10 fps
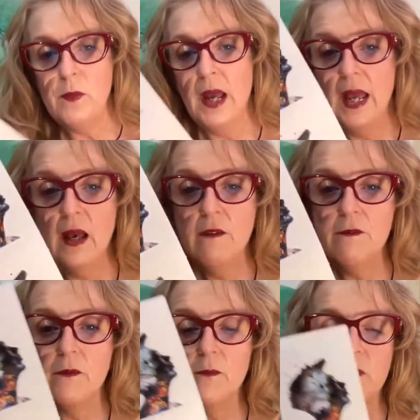I have
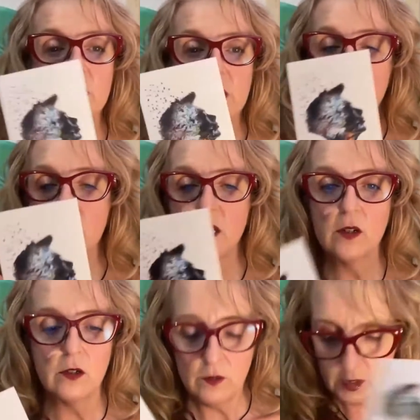these
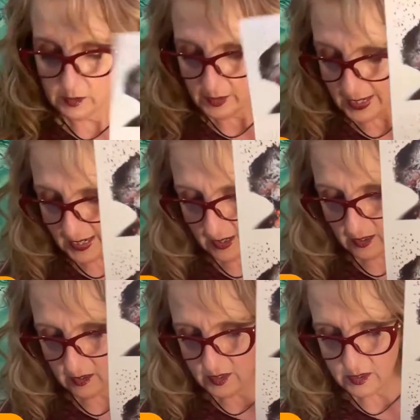stickers,
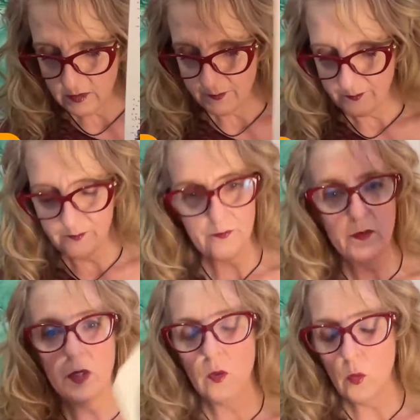and
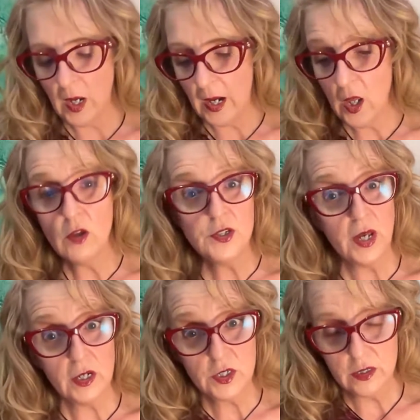I also
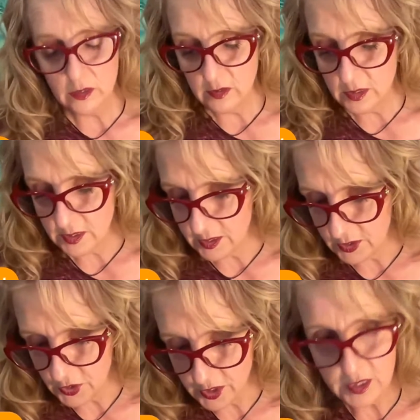actually, this
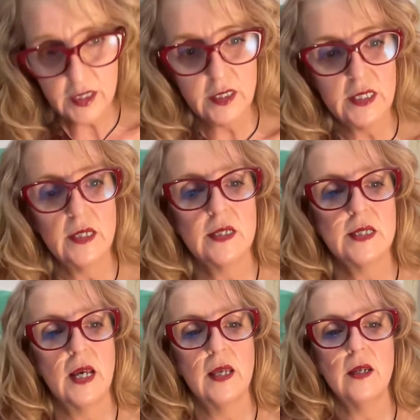is just as an
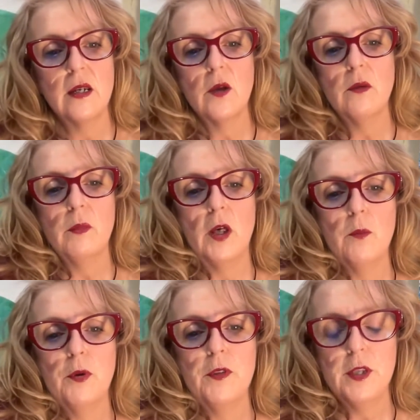aside, and I'll
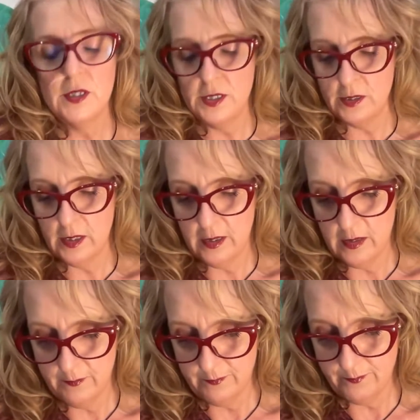put this.
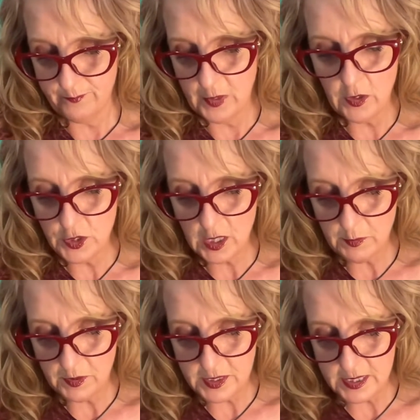I'm going to talk
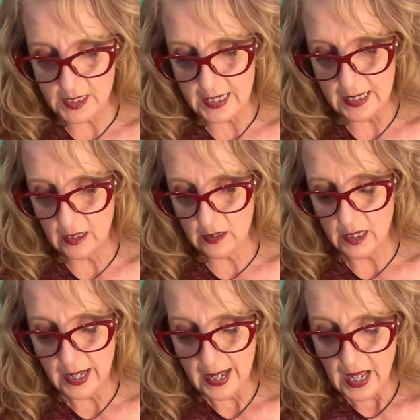about this at the end,
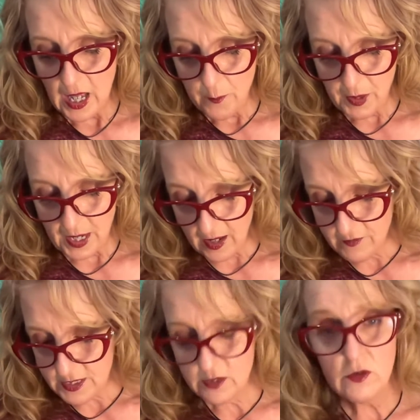but I have a
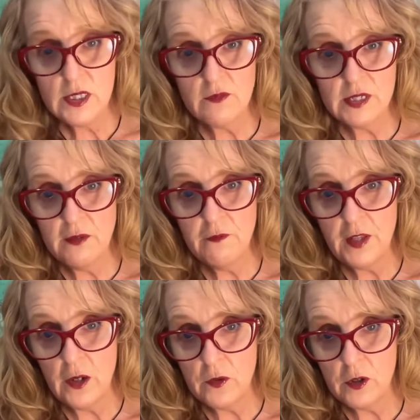series of
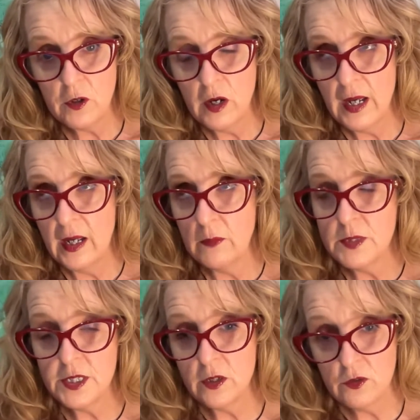sunflower
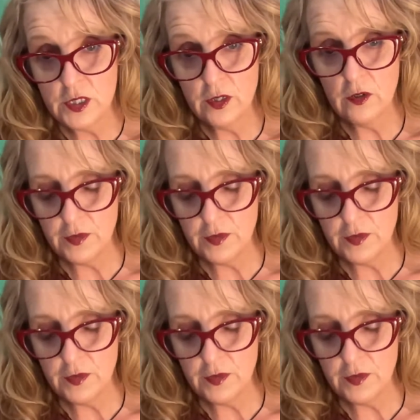stickers and art